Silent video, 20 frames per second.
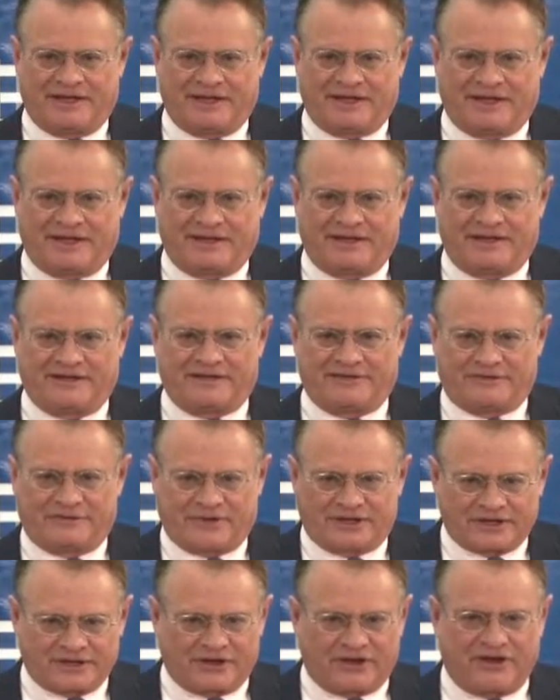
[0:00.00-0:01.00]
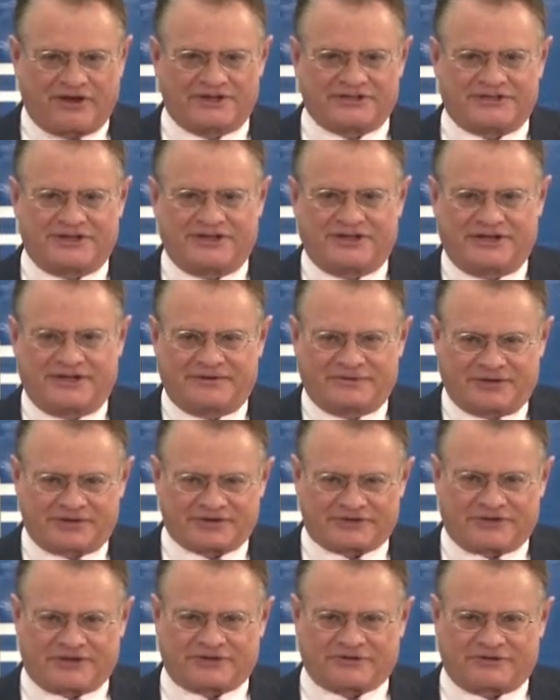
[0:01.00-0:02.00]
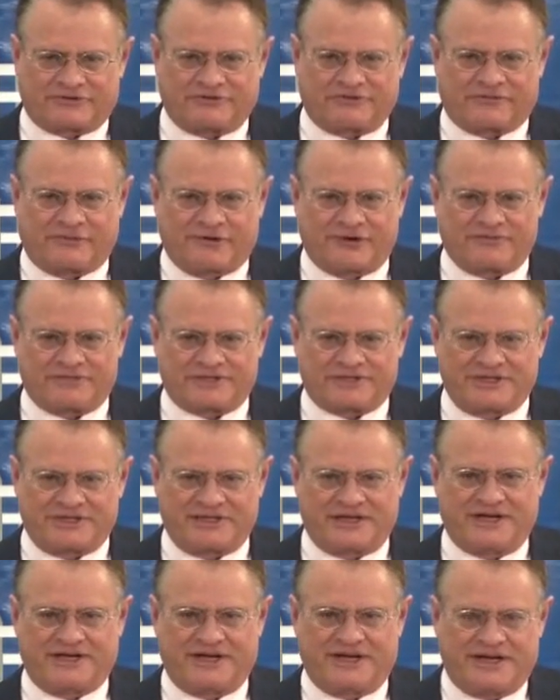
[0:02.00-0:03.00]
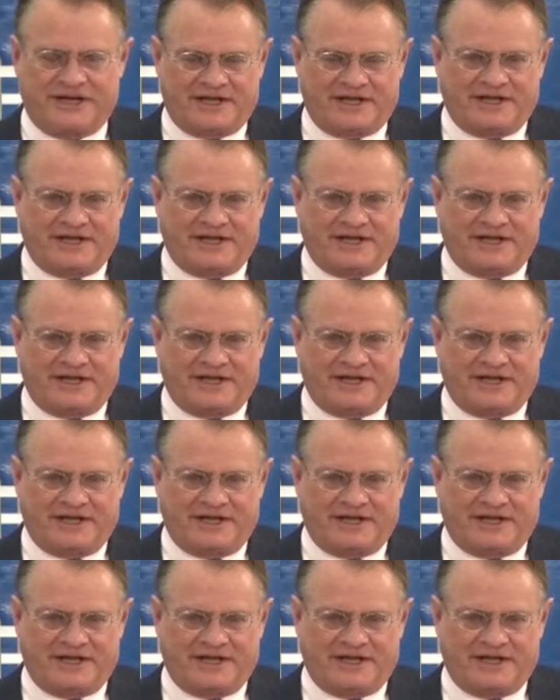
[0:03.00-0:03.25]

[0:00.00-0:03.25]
What laws do you need? What structural reforms do you need?